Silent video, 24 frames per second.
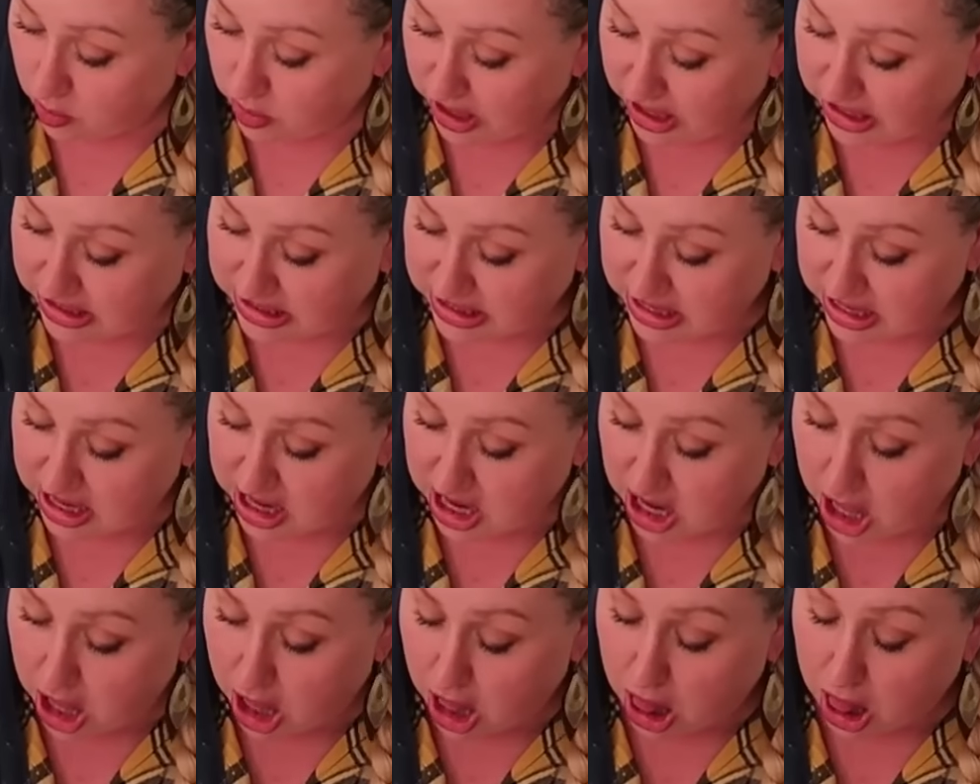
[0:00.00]
We
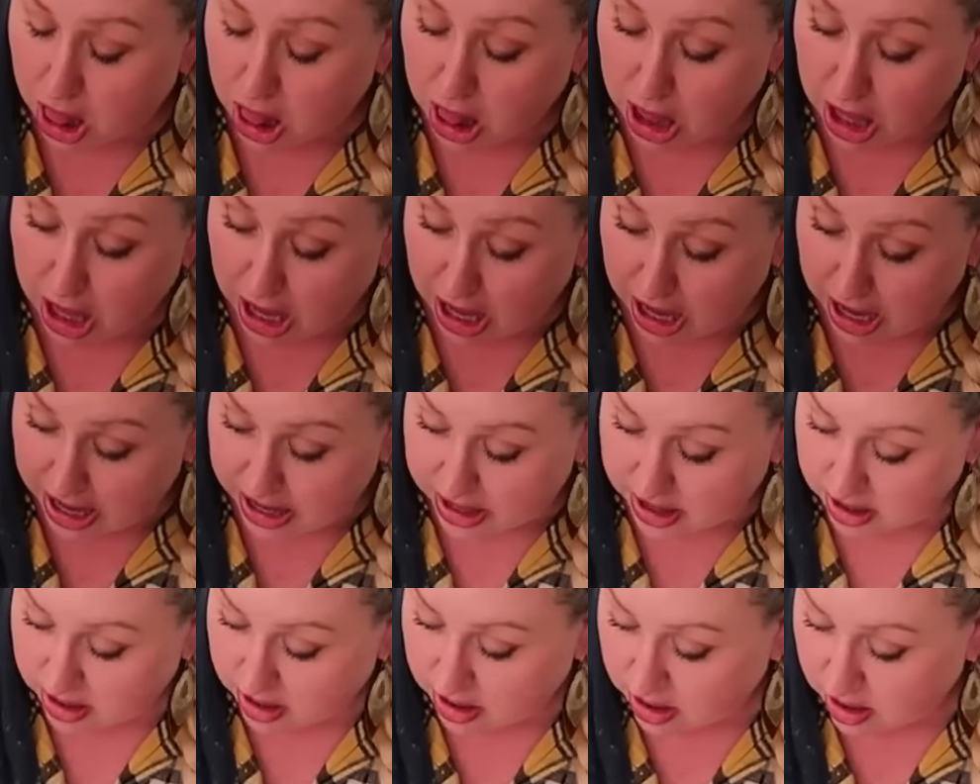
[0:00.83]
did a lot
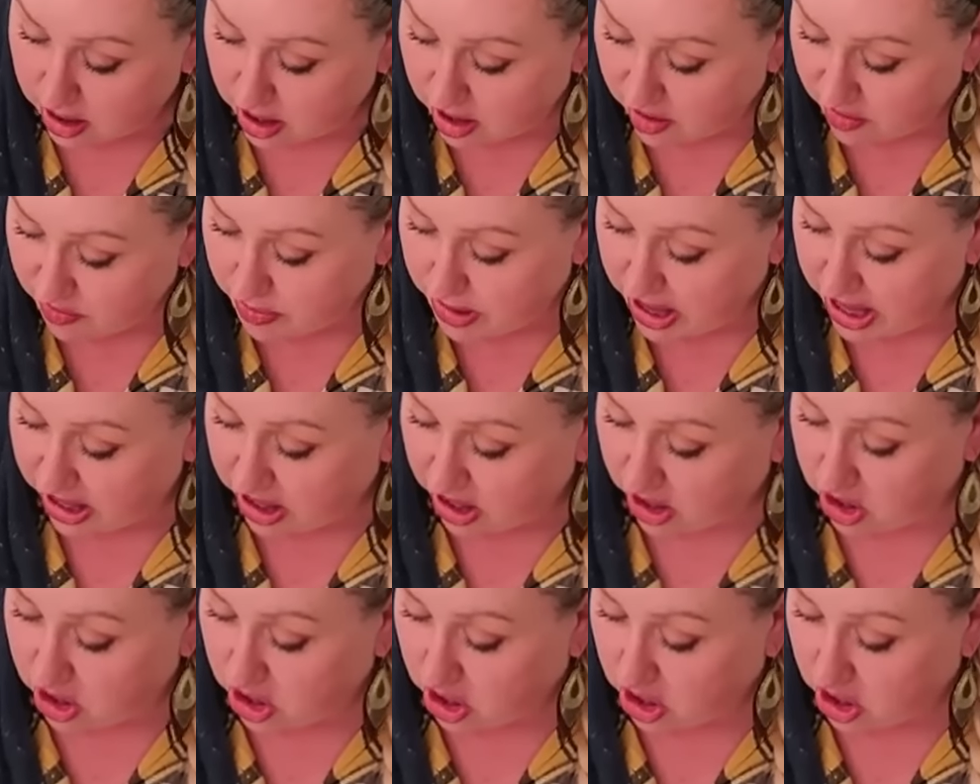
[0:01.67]
of mega